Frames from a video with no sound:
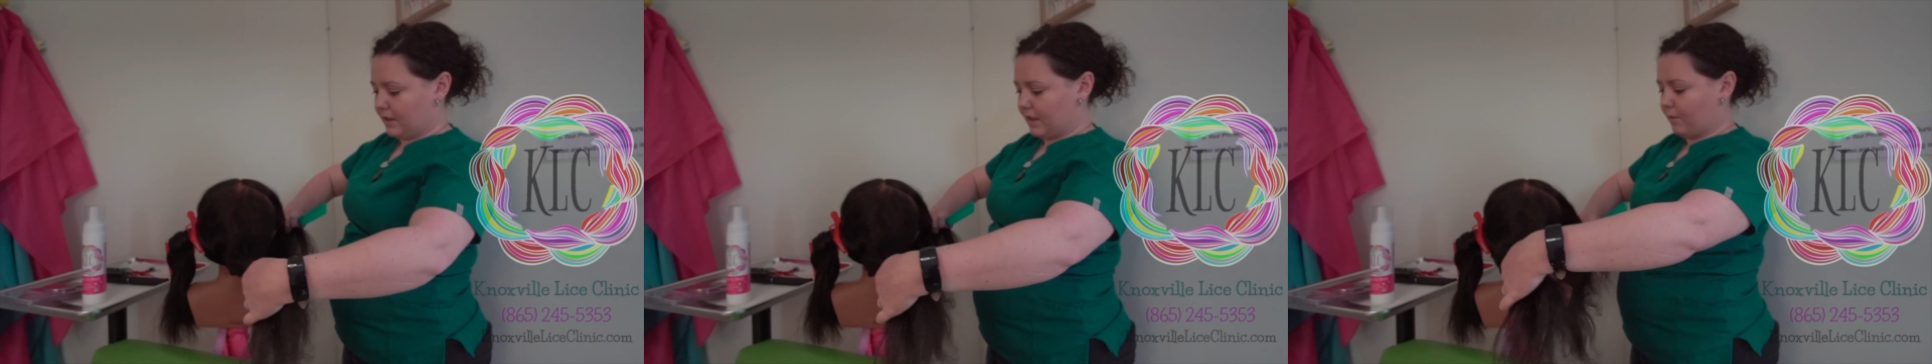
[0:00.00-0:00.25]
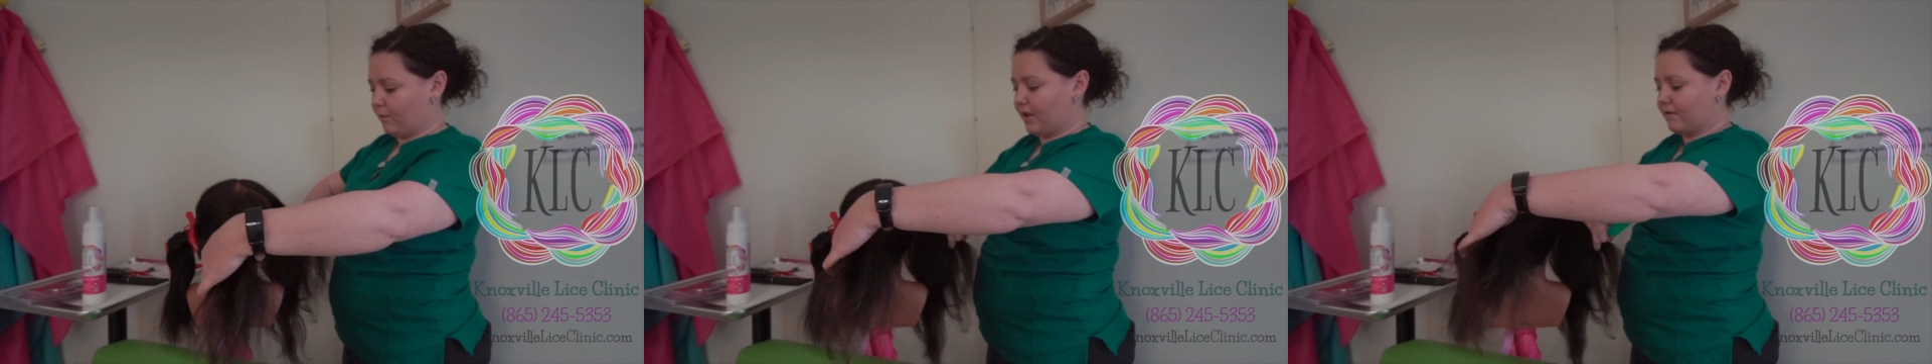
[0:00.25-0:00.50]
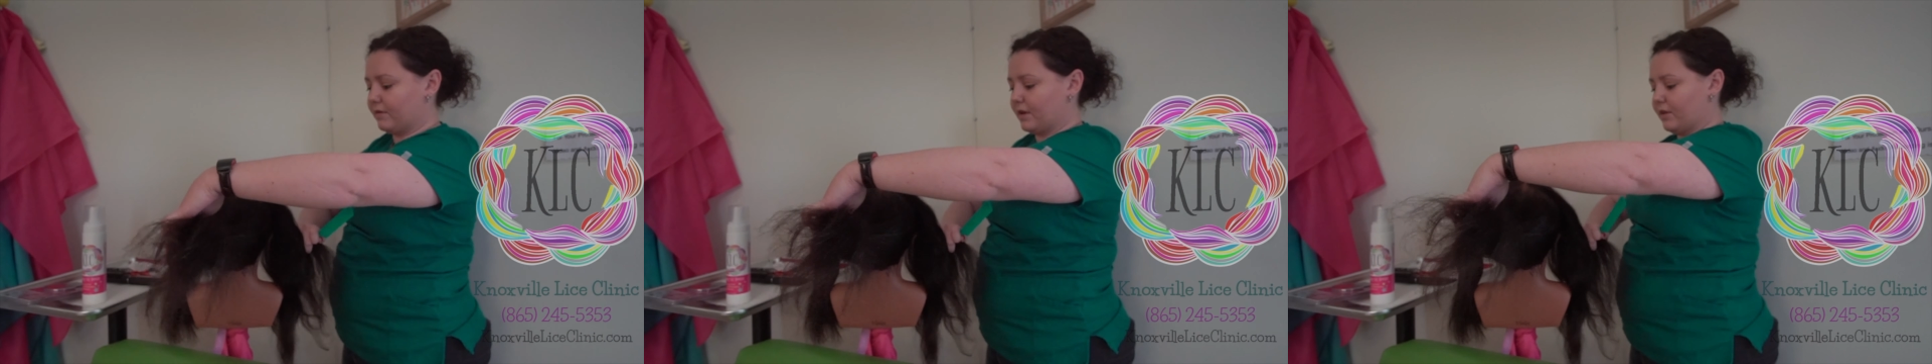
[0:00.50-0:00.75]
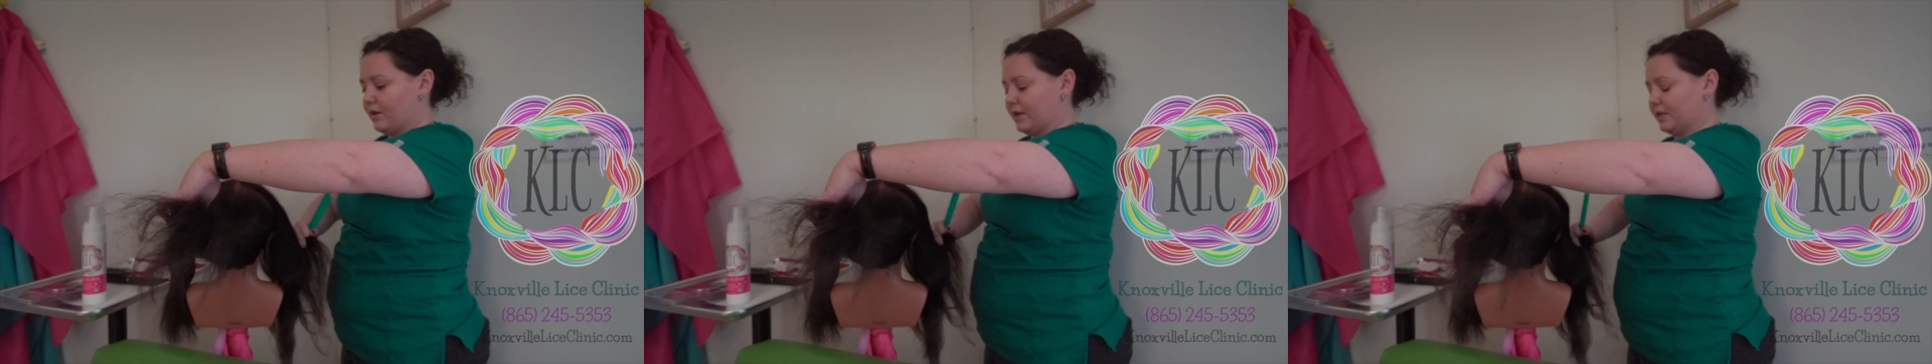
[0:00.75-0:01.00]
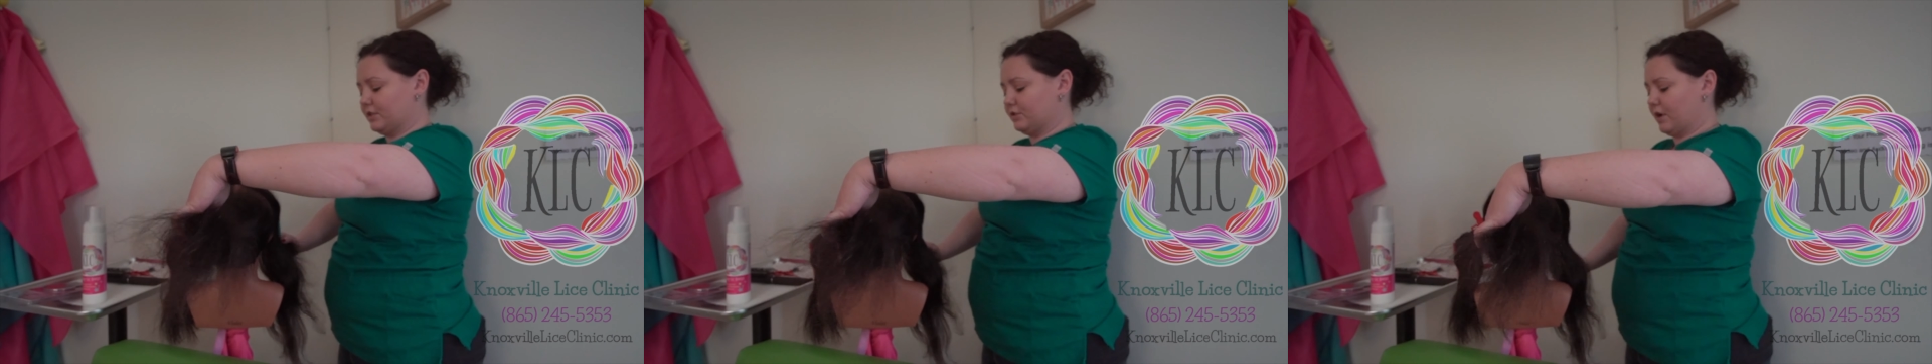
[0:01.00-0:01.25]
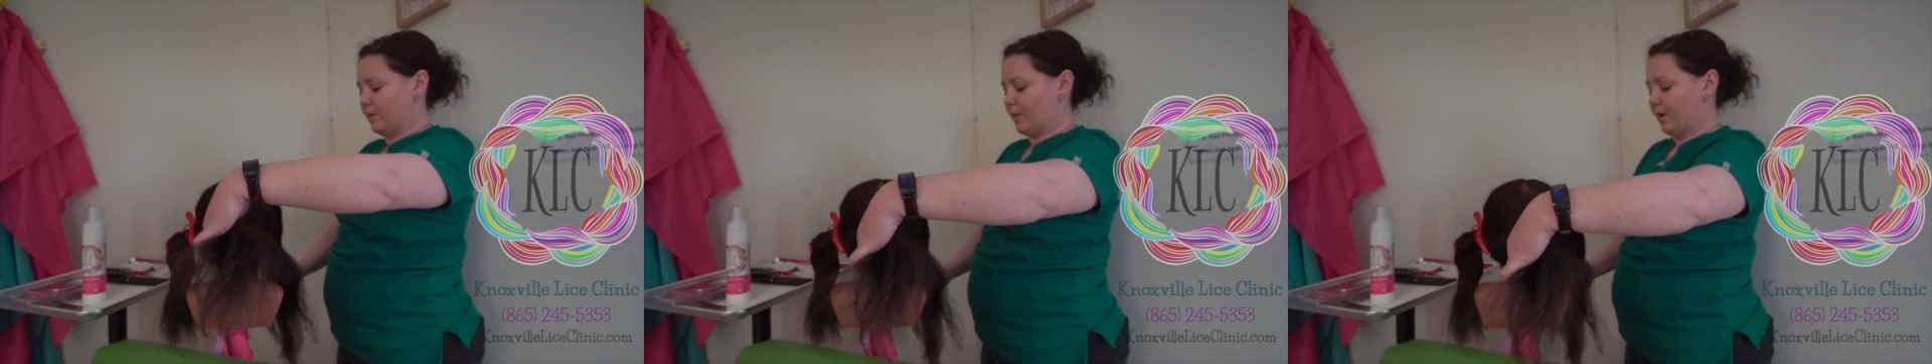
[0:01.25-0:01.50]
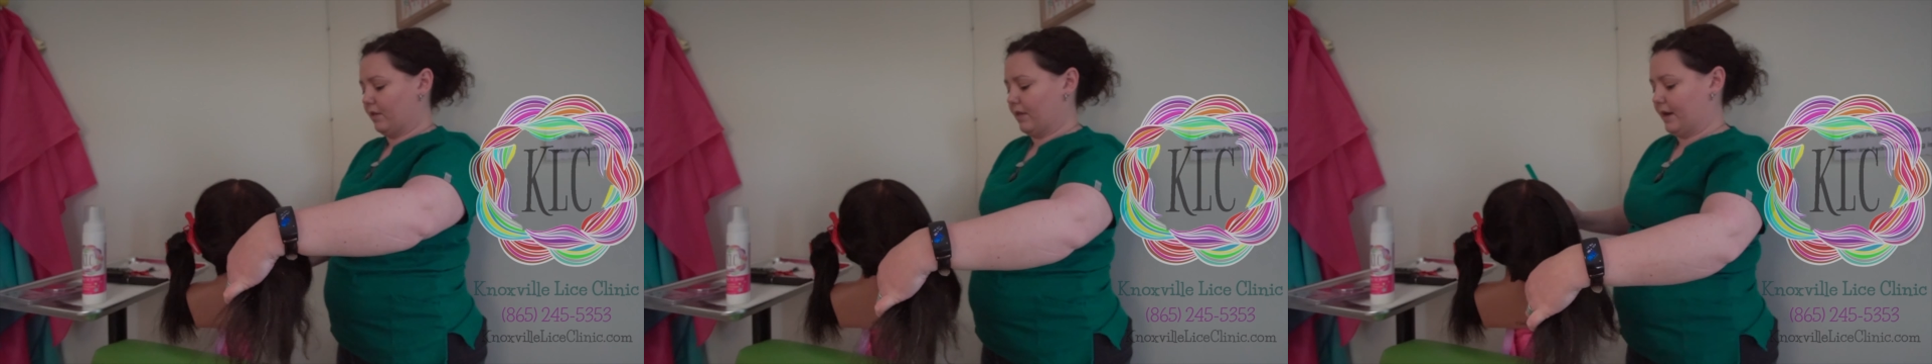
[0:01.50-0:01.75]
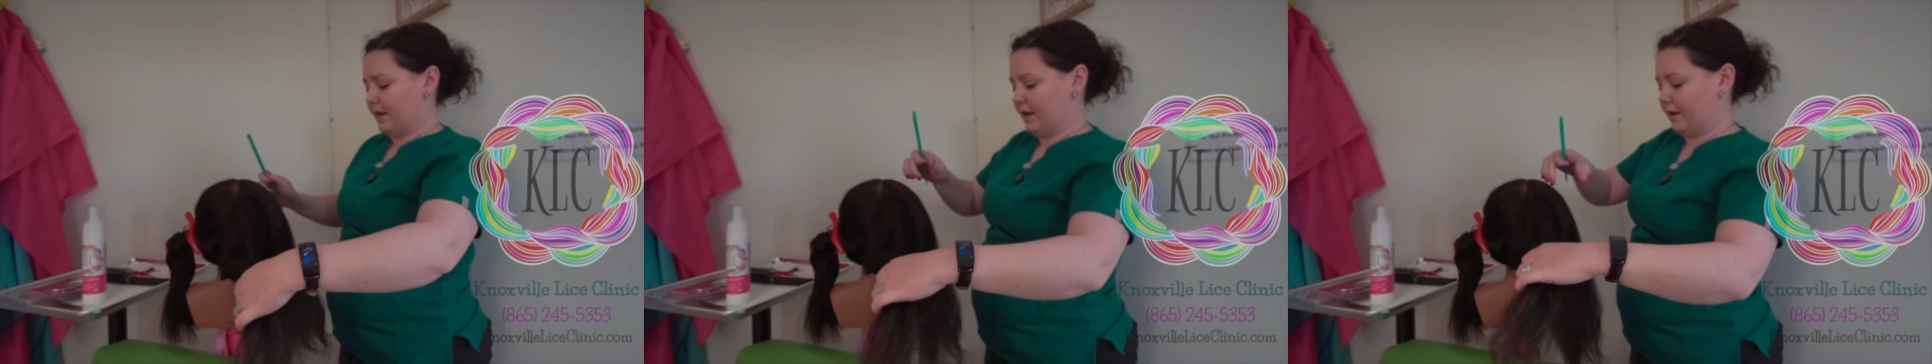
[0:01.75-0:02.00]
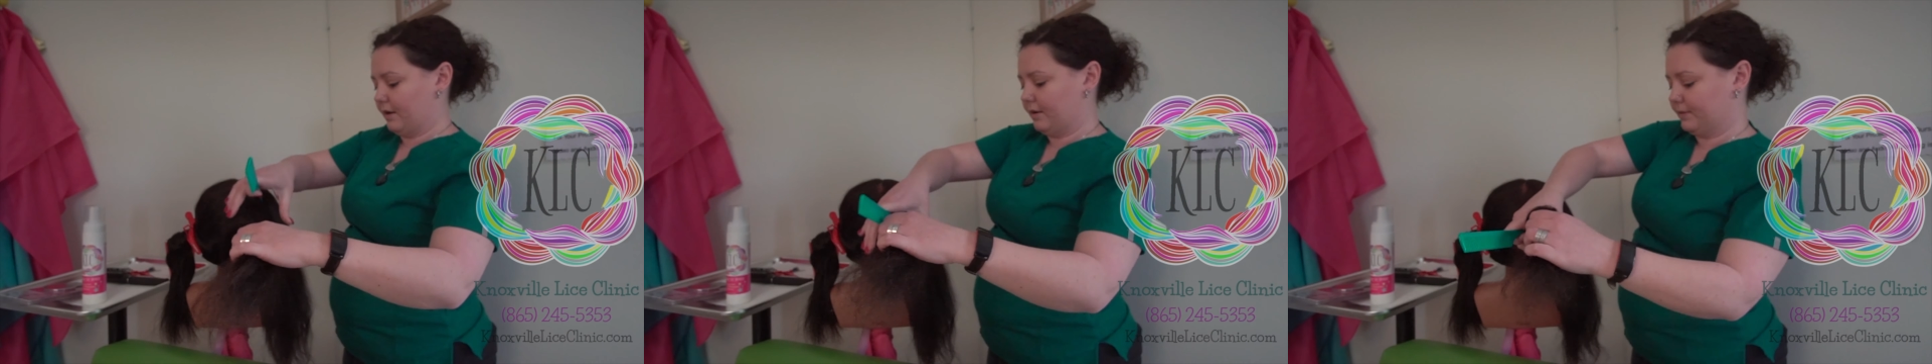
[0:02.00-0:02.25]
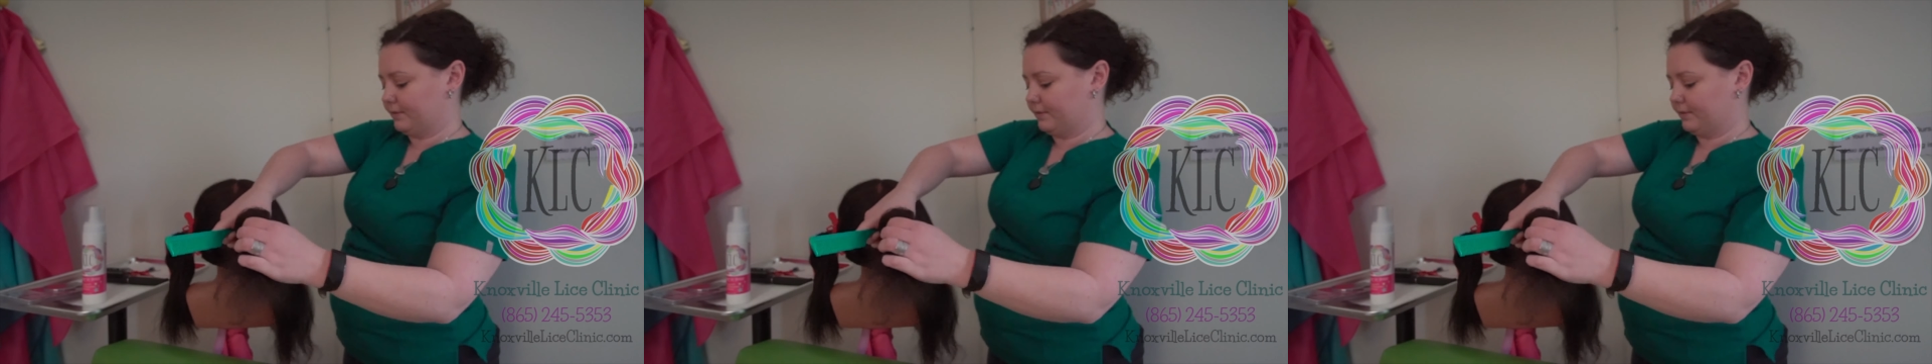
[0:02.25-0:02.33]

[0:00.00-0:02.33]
and we have another nice straight part line here.